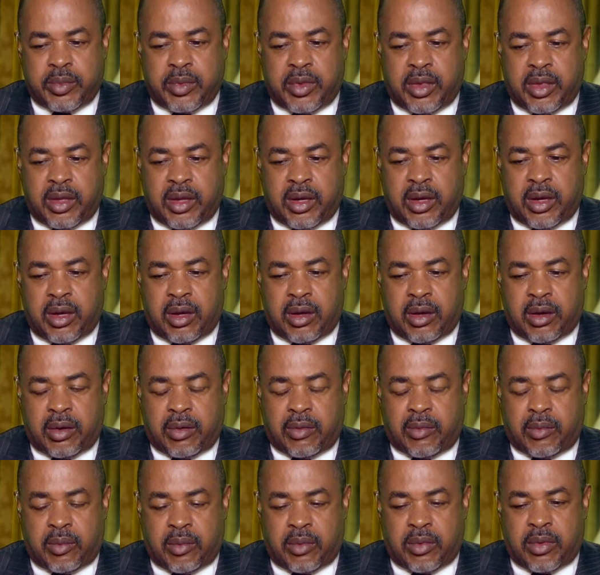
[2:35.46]

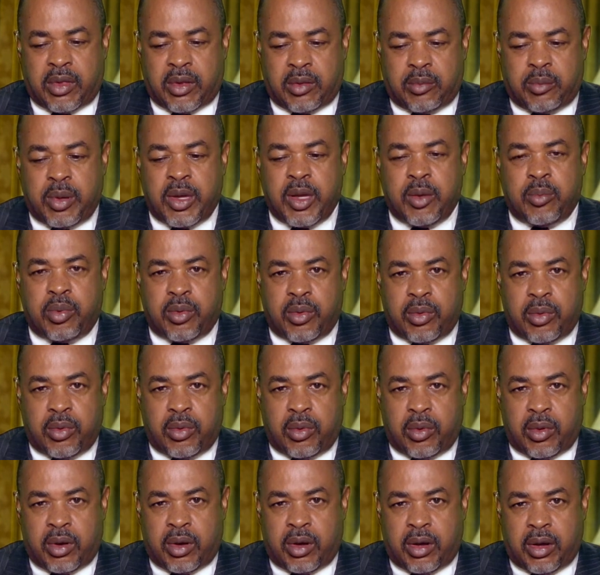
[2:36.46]
the
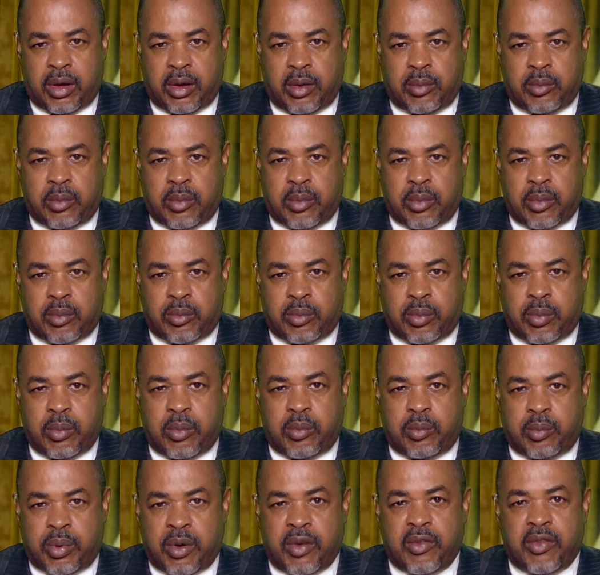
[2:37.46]
people
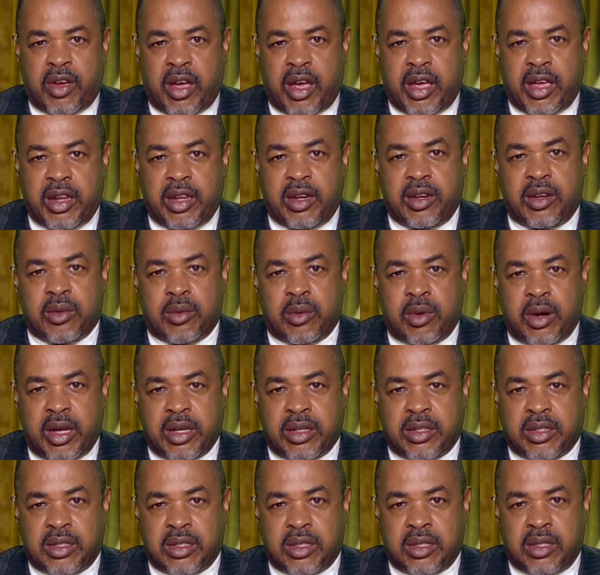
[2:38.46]
providing
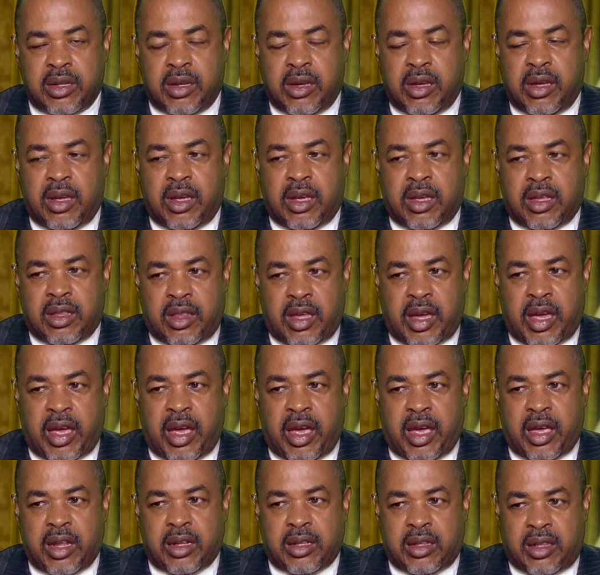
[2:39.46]
direction
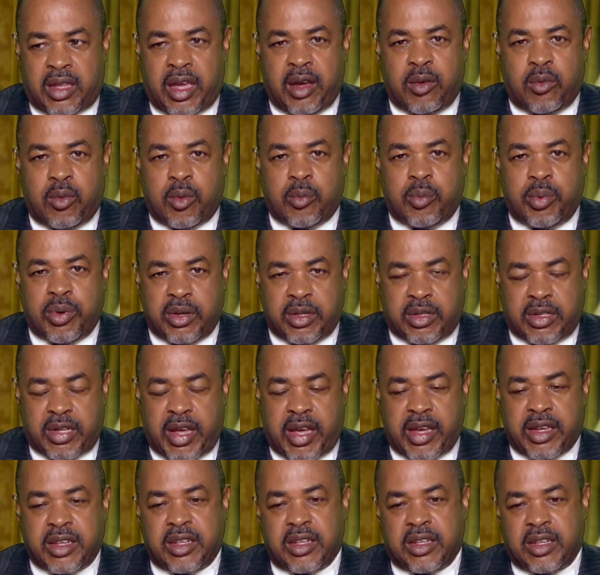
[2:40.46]
that they were
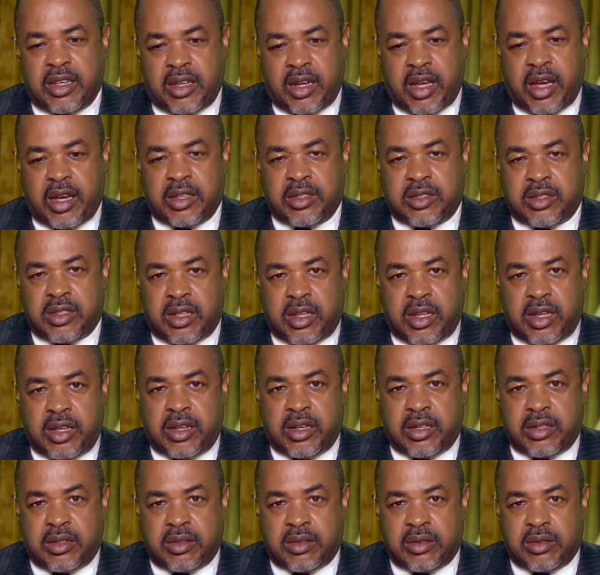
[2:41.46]
protected and
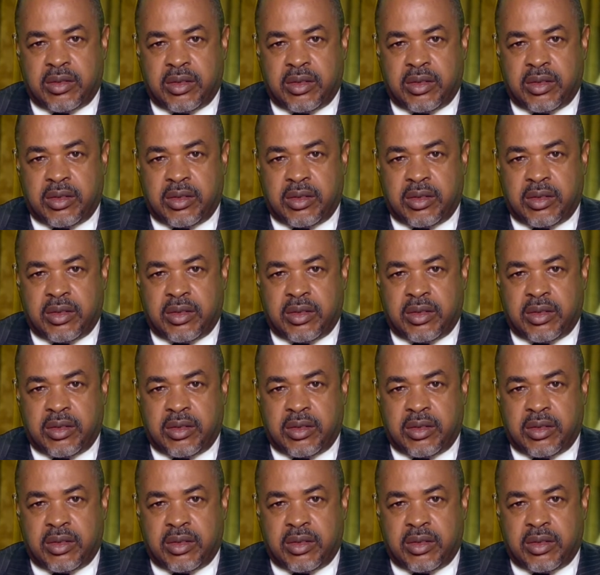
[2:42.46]
isolated.